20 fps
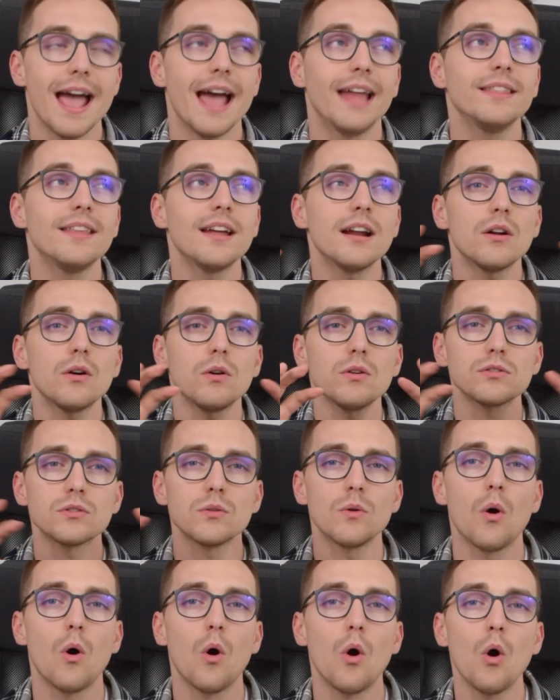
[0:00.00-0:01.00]
and they're
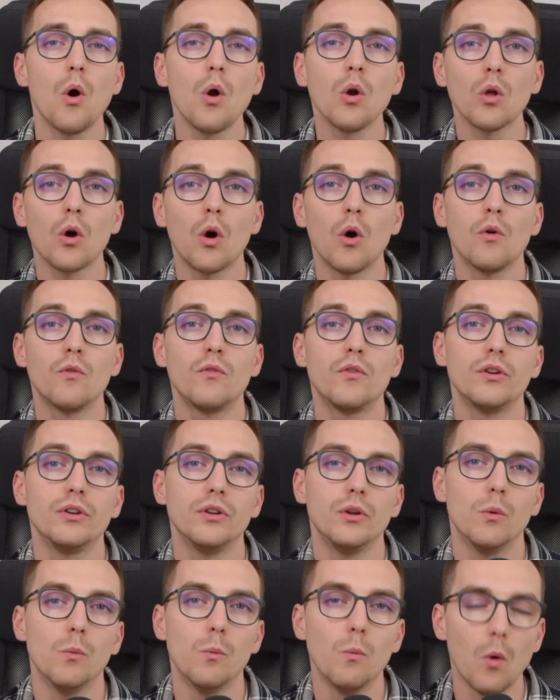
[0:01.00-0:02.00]
also all over
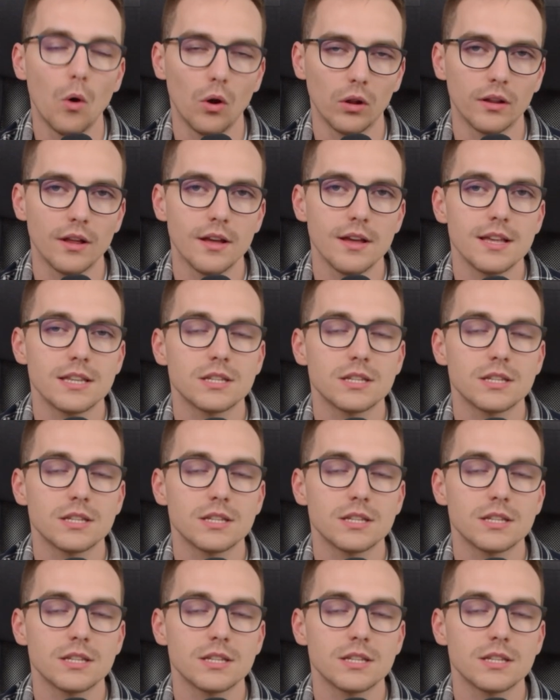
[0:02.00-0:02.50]
the world.